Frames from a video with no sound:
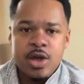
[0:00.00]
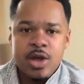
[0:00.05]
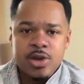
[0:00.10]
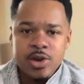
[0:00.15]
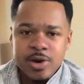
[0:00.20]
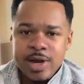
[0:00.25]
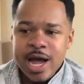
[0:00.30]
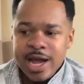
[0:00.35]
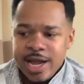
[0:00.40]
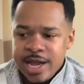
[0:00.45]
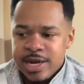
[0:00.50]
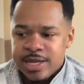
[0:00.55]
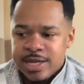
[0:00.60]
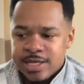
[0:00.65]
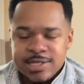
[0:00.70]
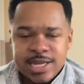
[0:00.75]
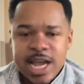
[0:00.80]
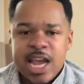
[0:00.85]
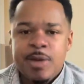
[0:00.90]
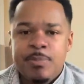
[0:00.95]
You're not here to
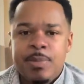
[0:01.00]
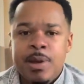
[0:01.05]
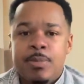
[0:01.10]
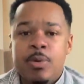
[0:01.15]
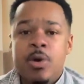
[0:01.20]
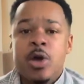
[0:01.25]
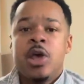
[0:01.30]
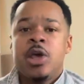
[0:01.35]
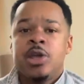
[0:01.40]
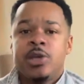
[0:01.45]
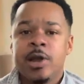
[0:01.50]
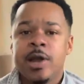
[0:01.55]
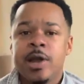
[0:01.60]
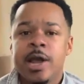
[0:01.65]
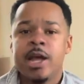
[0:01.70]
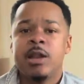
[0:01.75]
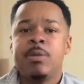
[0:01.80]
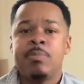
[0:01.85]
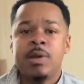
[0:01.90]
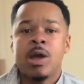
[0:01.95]
save people. You're
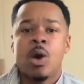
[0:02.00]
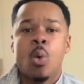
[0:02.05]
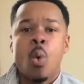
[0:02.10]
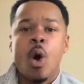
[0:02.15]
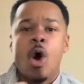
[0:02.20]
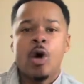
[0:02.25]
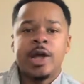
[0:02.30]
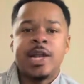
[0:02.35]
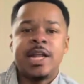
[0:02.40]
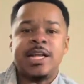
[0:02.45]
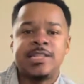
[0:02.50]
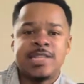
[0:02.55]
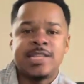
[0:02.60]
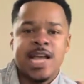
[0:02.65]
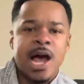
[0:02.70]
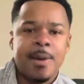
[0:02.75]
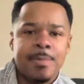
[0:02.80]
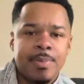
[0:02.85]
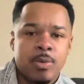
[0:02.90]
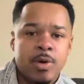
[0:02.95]
here to be a walking
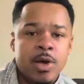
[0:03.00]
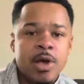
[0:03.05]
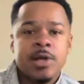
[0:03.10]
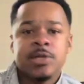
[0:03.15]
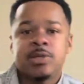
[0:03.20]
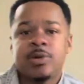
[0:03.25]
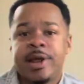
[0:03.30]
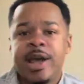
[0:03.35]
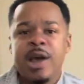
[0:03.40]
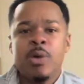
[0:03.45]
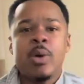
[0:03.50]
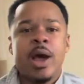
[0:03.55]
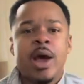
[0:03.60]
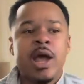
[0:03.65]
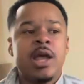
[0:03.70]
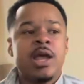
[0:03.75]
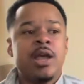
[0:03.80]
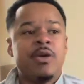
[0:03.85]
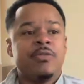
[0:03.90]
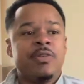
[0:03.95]
example. So that way,
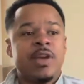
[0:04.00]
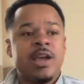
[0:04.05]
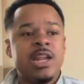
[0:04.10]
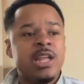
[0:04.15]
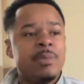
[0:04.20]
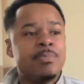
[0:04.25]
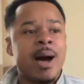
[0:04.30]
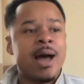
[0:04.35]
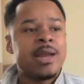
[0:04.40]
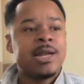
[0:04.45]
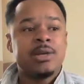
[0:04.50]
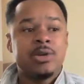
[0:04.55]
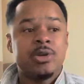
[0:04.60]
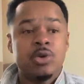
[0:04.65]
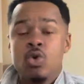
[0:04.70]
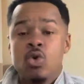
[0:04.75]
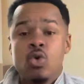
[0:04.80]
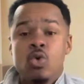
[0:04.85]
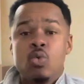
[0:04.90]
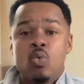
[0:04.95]
if anybody
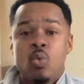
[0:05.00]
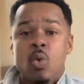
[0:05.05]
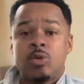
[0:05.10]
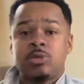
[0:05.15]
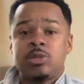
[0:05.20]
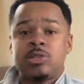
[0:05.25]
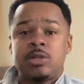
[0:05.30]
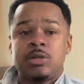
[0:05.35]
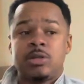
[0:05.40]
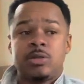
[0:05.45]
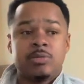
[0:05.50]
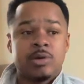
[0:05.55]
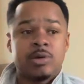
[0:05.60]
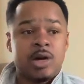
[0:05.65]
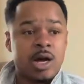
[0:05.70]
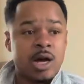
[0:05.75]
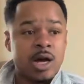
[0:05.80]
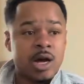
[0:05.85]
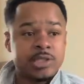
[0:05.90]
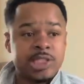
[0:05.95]
do wants to
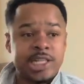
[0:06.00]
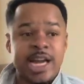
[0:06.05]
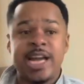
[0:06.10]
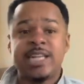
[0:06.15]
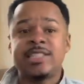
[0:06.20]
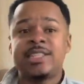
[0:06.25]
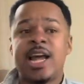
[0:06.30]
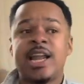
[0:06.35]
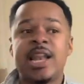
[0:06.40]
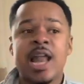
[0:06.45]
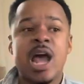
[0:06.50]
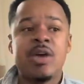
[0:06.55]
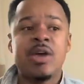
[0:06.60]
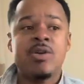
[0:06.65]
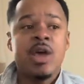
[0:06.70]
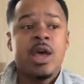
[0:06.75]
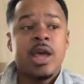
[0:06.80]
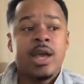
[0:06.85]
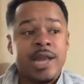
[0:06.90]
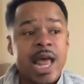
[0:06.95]
uh, change their life,
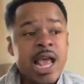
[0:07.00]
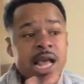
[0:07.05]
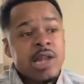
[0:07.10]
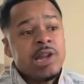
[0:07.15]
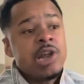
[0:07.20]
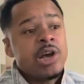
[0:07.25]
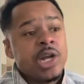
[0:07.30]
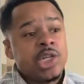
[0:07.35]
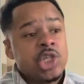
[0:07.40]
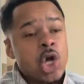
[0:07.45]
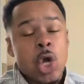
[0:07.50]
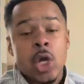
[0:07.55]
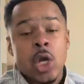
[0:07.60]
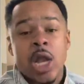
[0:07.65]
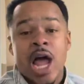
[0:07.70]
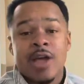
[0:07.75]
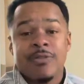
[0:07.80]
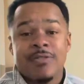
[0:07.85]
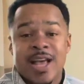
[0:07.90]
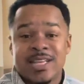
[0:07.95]
they can look at your
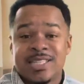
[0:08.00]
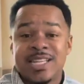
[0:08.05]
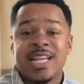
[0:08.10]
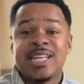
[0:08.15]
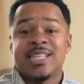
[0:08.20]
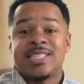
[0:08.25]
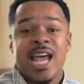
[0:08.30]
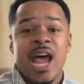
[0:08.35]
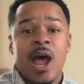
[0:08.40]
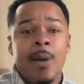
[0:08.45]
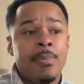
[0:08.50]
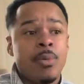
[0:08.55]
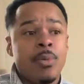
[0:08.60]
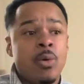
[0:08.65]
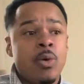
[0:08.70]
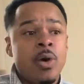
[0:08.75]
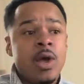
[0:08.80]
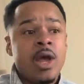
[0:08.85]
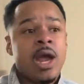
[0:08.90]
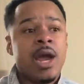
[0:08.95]
life as an
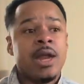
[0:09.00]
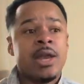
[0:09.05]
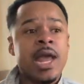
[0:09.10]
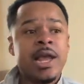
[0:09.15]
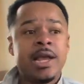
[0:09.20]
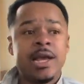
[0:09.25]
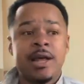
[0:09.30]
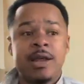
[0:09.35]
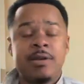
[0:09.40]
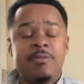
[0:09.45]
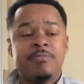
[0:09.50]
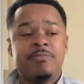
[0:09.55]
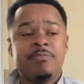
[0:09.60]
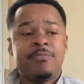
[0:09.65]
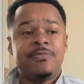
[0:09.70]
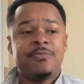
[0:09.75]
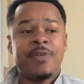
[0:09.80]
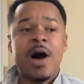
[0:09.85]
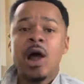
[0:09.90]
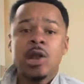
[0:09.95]
example and they could
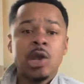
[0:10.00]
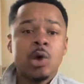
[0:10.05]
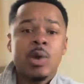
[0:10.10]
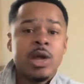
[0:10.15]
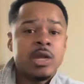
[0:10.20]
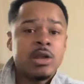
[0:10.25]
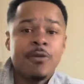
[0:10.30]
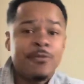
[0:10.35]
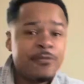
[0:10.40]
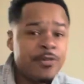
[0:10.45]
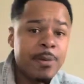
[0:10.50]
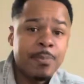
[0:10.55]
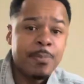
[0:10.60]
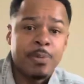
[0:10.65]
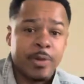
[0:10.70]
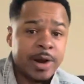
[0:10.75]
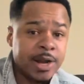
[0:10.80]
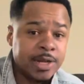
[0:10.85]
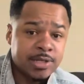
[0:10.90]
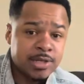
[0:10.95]
follow in your
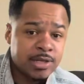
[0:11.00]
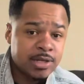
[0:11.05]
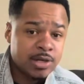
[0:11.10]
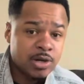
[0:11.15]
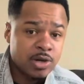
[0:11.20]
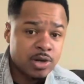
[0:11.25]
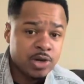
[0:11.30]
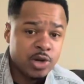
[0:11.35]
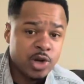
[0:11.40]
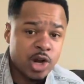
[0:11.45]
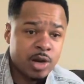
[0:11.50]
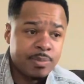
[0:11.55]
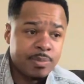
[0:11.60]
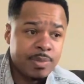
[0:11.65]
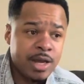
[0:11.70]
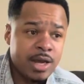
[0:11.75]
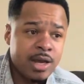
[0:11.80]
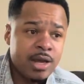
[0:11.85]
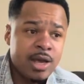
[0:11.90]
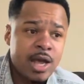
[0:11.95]
footprints. You know what I
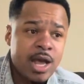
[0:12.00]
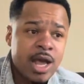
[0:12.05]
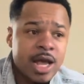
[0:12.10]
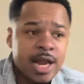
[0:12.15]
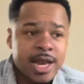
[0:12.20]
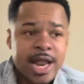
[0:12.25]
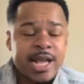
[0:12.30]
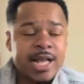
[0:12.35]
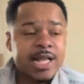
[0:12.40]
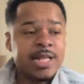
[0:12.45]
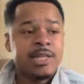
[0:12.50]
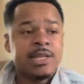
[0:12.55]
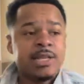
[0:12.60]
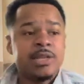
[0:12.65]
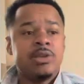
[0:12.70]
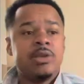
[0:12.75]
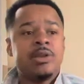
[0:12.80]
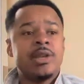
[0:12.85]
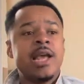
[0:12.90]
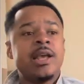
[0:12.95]
mean? And they
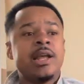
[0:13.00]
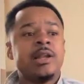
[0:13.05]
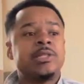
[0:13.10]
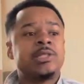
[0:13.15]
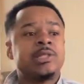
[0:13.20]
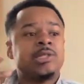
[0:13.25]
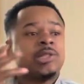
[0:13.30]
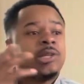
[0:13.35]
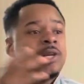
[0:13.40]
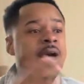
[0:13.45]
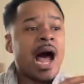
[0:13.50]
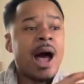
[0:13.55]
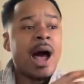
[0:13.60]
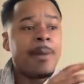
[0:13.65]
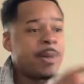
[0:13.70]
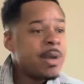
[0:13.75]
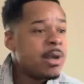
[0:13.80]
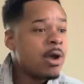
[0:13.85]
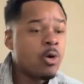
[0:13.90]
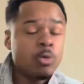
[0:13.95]
can they can
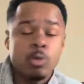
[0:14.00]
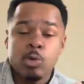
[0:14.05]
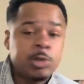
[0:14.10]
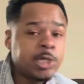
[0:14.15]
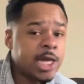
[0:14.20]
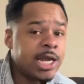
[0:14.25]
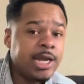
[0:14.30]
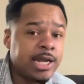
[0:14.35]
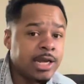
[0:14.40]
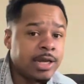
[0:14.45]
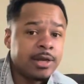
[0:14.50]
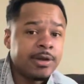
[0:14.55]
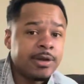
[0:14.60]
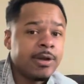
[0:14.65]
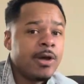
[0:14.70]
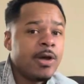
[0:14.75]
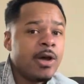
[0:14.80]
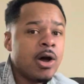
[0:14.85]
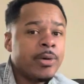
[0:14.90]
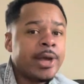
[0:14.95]
copy your routine.
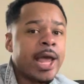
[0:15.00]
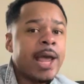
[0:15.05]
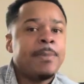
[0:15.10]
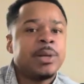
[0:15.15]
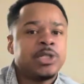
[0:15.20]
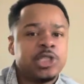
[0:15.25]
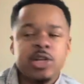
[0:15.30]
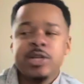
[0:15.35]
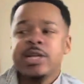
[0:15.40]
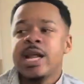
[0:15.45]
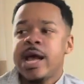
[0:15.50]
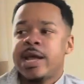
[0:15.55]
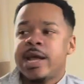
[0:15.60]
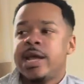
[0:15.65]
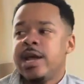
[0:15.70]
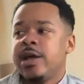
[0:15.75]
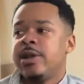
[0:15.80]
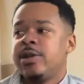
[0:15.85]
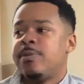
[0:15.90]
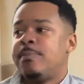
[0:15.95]
Okay, but you're not
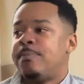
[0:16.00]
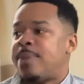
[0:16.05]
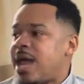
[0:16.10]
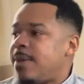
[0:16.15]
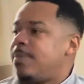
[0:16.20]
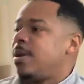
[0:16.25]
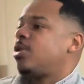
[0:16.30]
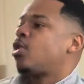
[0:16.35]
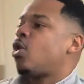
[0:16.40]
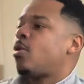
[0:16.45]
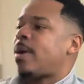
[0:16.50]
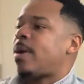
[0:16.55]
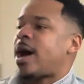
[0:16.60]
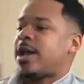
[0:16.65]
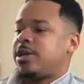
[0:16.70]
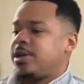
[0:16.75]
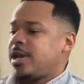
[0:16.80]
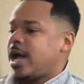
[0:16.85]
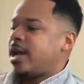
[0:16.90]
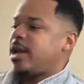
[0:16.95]
here to baby
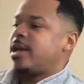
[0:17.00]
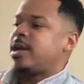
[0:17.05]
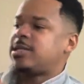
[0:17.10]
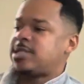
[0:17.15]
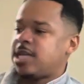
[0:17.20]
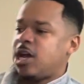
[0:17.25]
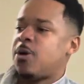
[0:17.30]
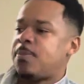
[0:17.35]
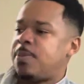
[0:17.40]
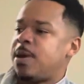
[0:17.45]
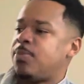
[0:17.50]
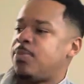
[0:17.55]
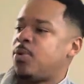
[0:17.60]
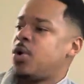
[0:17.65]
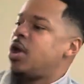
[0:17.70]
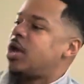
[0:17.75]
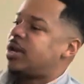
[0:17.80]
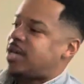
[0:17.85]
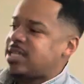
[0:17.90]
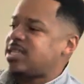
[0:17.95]
nobody. You're not here to tell people
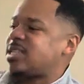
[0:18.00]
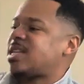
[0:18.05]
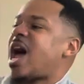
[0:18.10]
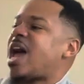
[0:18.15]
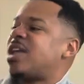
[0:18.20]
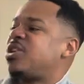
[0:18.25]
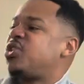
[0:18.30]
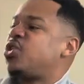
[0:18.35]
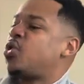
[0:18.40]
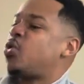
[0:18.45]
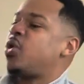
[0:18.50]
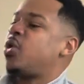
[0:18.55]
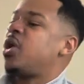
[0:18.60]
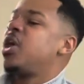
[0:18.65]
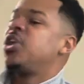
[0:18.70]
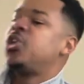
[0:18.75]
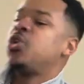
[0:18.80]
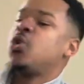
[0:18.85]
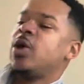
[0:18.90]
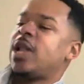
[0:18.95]
this is how you do
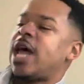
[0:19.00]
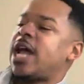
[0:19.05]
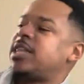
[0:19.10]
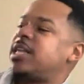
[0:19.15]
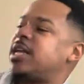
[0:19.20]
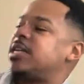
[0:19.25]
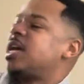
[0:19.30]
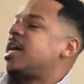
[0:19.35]
it. Do it like this.